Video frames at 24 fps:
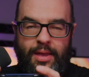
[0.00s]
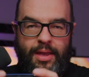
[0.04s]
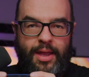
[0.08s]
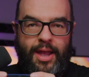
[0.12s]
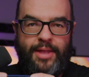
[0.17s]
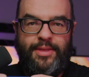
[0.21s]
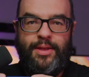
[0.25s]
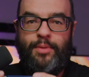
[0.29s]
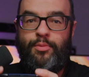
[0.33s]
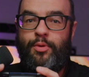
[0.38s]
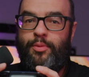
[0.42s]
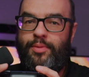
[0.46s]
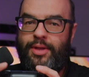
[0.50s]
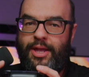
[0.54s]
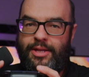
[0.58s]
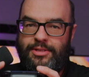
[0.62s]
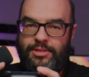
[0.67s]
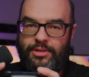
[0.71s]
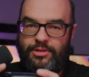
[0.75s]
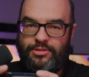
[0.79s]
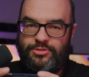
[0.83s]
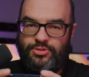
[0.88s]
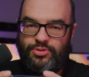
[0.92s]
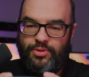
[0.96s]
And then when we get to
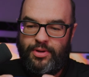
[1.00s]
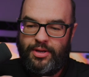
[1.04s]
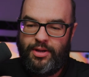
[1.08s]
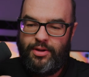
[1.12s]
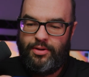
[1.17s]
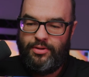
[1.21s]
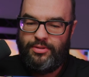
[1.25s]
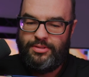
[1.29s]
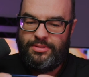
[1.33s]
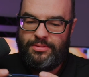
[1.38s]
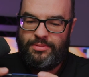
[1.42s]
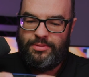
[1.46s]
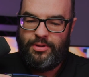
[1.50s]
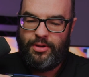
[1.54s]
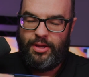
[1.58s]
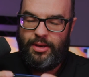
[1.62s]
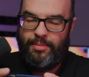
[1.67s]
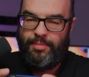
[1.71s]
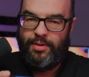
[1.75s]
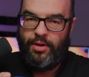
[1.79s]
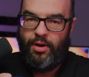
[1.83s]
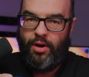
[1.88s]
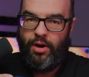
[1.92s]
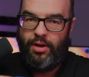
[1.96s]
the triggers, they're going to
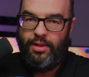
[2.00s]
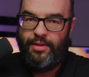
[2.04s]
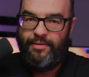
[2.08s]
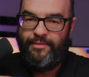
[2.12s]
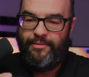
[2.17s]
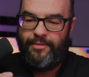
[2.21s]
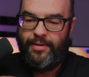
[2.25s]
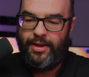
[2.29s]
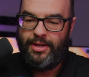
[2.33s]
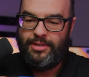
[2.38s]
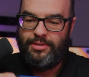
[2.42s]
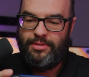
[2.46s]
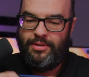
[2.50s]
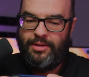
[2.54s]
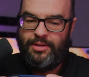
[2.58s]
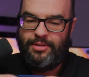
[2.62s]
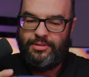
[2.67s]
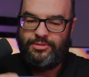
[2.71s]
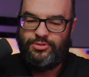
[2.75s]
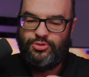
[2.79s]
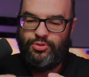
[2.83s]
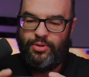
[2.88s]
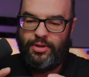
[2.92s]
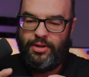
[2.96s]
be Hall effect
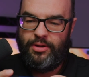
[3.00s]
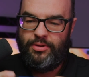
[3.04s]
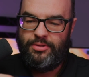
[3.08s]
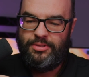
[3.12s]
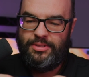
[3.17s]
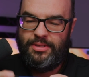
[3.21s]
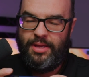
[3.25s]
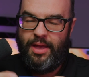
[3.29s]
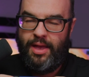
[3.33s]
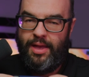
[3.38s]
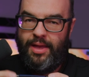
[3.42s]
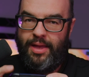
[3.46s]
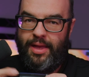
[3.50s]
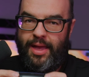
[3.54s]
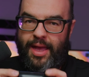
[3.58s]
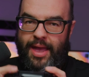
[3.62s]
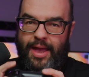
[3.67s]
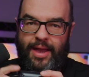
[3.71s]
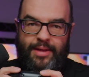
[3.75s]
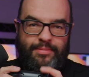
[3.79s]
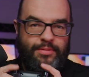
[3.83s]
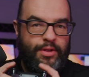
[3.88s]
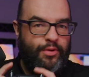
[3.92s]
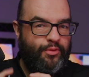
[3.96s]
triggers.
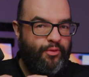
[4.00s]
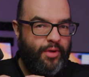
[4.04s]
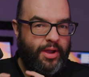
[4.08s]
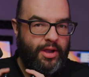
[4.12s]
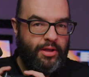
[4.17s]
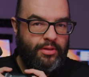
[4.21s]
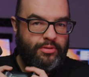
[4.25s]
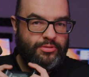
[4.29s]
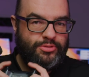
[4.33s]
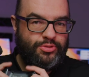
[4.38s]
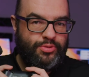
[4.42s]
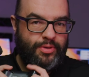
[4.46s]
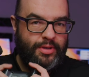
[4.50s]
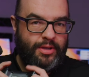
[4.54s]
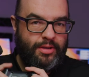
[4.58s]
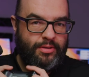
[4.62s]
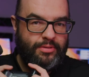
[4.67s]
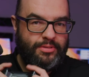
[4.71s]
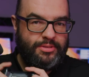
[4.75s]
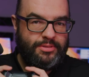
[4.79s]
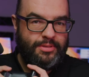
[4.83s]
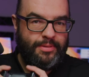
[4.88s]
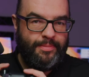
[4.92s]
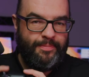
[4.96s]
And they're regular
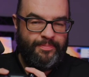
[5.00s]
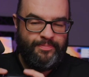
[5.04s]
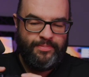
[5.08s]
triggers.